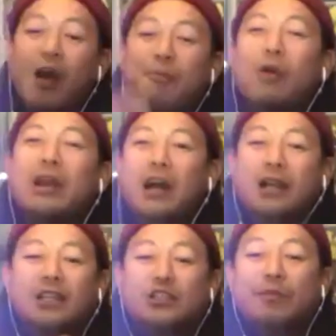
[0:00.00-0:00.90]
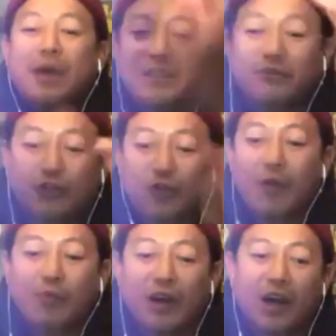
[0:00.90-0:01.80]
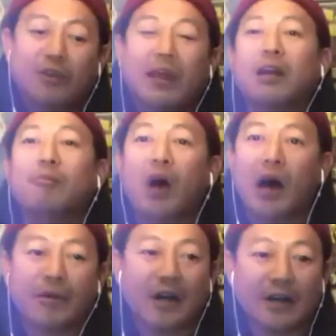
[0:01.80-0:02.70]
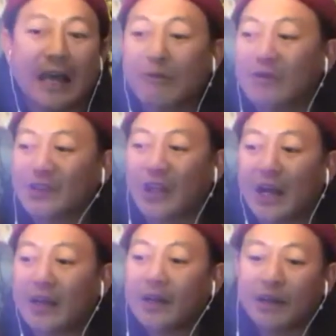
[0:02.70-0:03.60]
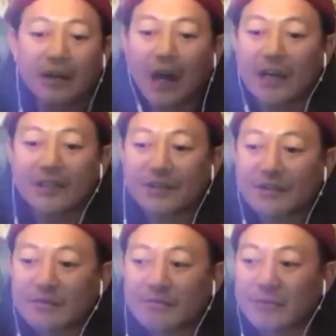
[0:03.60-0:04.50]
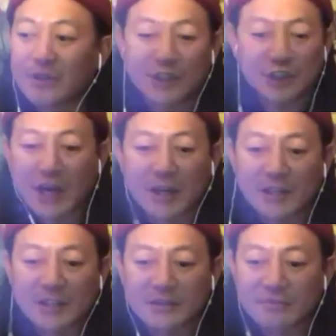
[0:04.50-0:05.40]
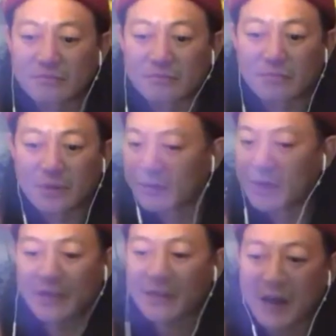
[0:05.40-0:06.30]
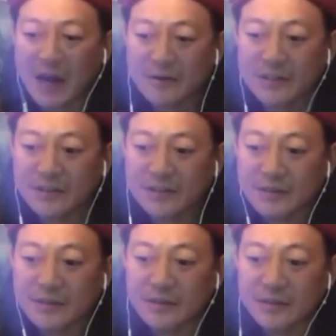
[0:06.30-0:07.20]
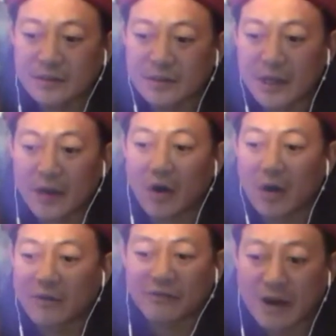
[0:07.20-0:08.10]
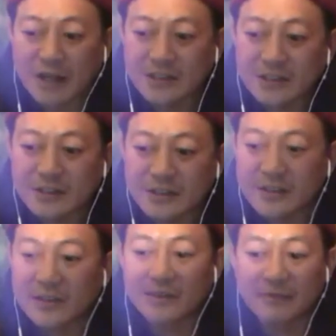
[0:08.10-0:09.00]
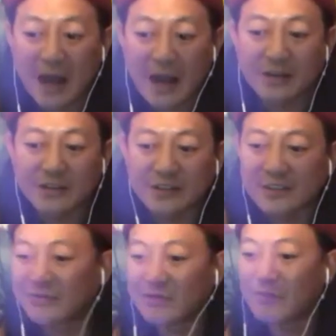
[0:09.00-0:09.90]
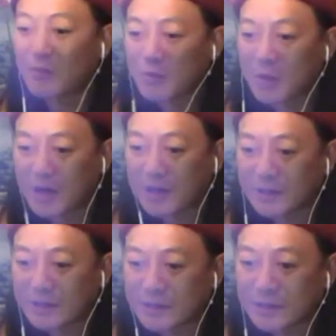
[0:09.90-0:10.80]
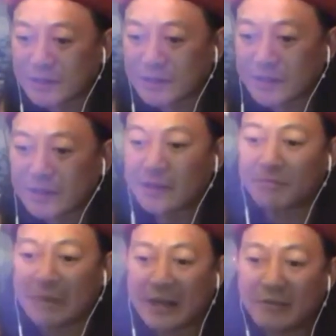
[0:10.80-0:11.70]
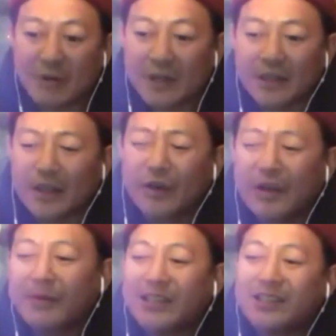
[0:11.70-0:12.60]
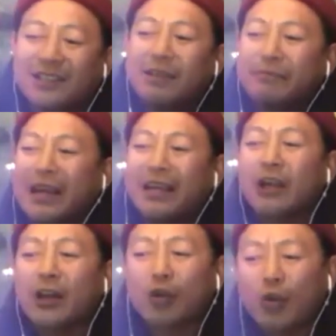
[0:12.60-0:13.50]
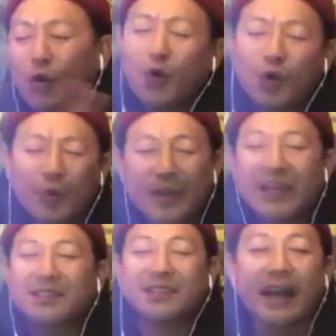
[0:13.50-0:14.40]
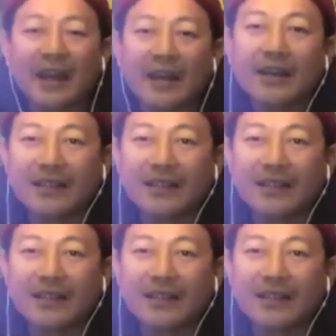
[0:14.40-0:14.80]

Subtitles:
went on, could you imagine if Trump went on like Obama and was like, guys, the Chinese, they're not the virus. They are our friends. The virus is from Wuhan. But you know what I mean? Just some like cool PSA to give